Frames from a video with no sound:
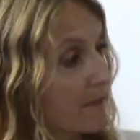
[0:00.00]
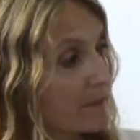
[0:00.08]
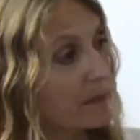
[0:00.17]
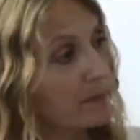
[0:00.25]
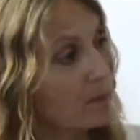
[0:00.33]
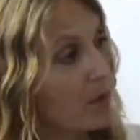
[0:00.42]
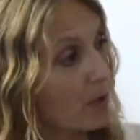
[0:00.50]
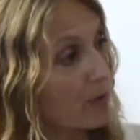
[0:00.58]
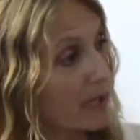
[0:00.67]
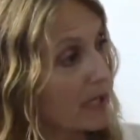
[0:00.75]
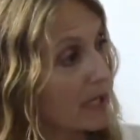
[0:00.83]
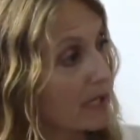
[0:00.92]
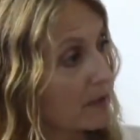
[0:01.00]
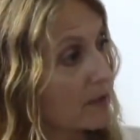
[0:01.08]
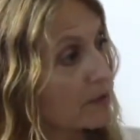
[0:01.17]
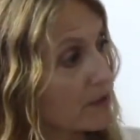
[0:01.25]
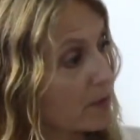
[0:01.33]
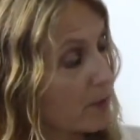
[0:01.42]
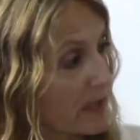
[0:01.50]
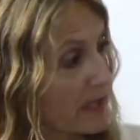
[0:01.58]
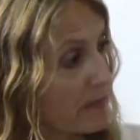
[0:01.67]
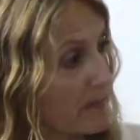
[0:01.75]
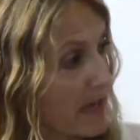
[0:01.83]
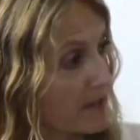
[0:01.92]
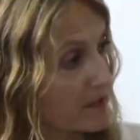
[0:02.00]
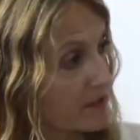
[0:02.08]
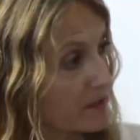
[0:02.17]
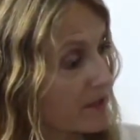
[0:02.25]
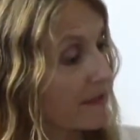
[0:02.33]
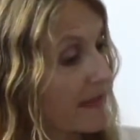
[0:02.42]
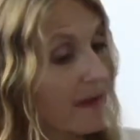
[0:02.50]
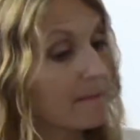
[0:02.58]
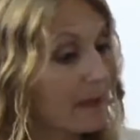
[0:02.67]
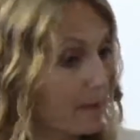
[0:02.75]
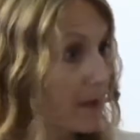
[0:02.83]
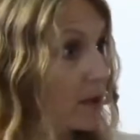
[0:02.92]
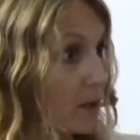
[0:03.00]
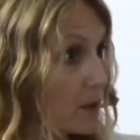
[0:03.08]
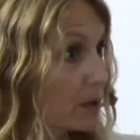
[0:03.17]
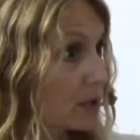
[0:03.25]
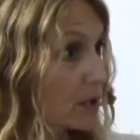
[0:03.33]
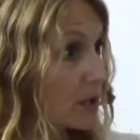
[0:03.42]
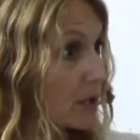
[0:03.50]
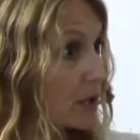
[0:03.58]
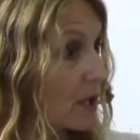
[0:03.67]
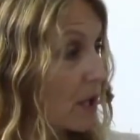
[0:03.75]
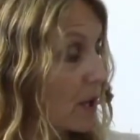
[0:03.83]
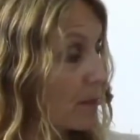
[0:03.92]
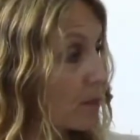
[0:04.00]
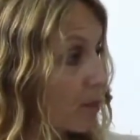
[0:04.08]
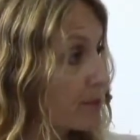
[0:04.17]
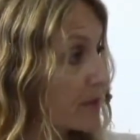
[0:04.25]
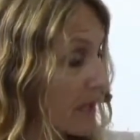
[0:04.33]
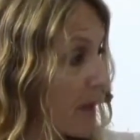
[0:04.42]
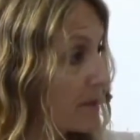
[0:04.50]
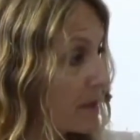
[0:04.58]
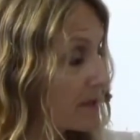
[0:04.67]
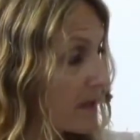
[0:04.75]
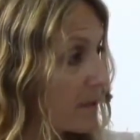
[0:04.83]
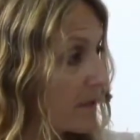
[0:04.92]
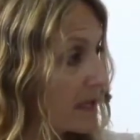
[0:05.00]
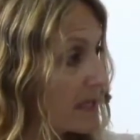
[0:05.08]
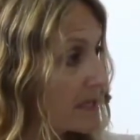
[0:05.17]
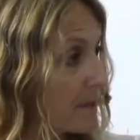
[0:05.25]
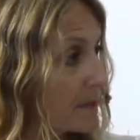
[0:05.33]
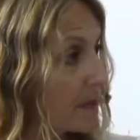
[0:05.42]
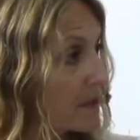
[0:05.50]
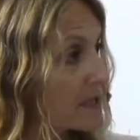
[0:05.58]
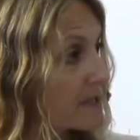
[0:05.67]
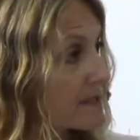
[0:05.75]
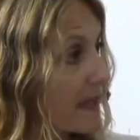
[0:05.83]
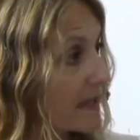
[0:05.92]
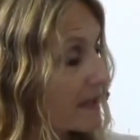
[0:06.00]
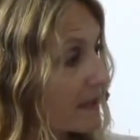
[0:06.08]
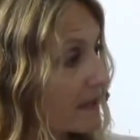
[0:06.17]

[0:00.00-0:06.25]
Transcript: people who are Reiki healers and Reiki masters? Like, that might be a good group to come to some of these seminars. Is that?